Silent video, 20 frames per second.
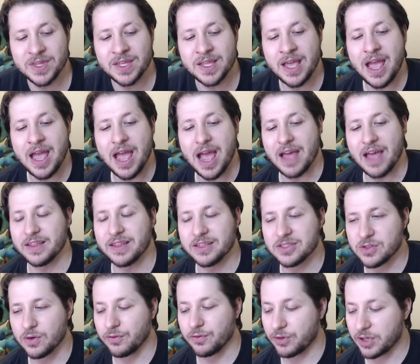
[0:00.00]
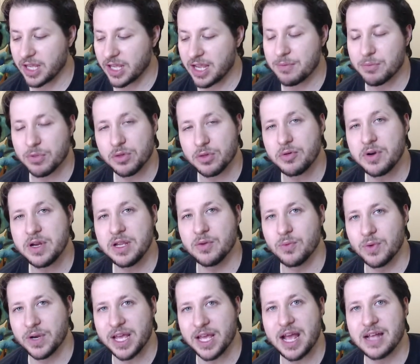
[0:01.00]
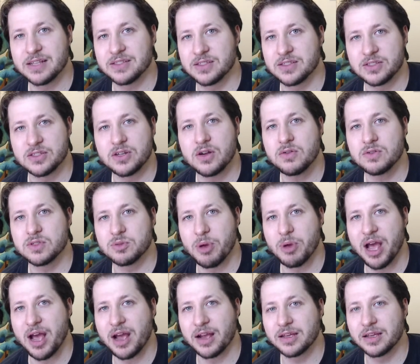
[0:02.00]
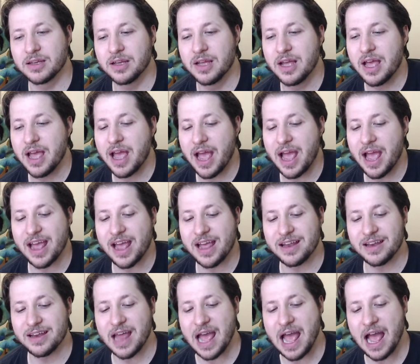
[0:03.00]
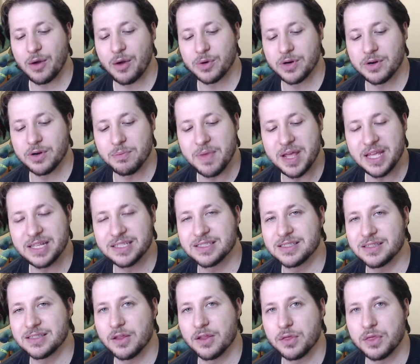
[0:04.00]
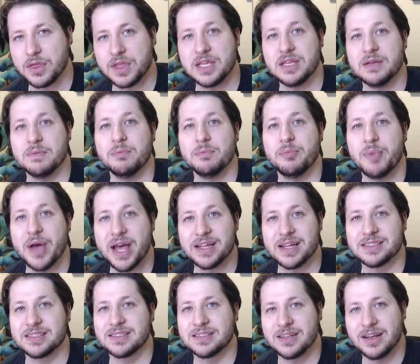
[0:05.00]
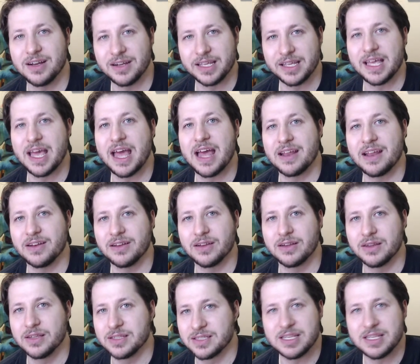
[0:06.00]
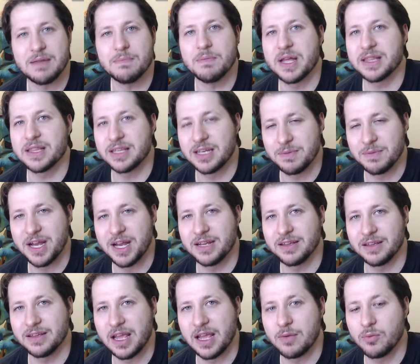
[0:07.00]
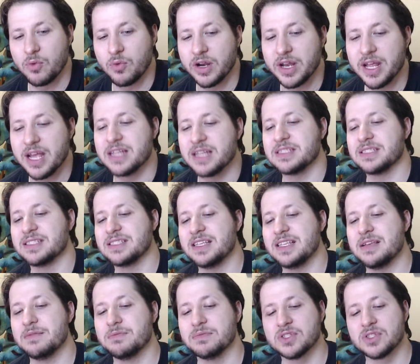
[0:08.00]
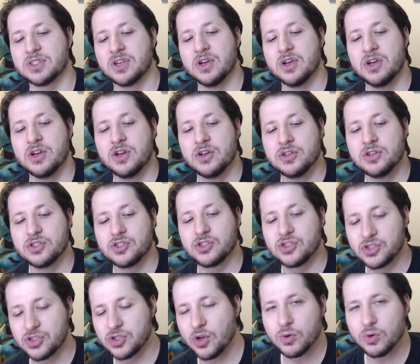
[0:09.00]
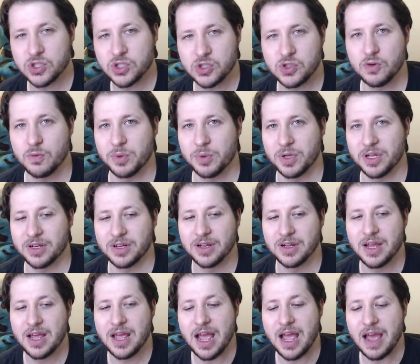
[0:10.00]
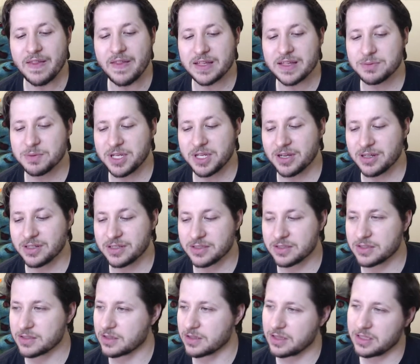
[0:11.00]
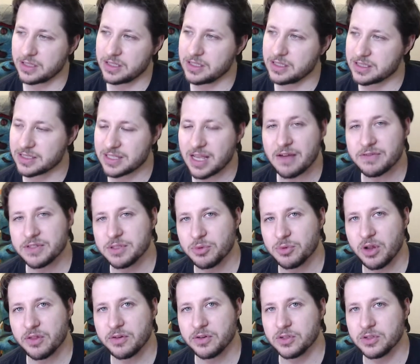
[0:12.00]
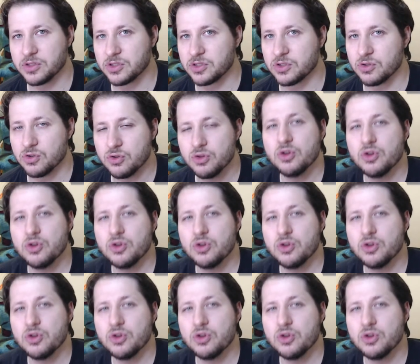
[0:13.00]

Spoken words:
And then so for game 3, when he has the stones back and Howard makes the bet again, the same bet that he made in the game one. It seems so stupid. And that's because the Safdie brothers knew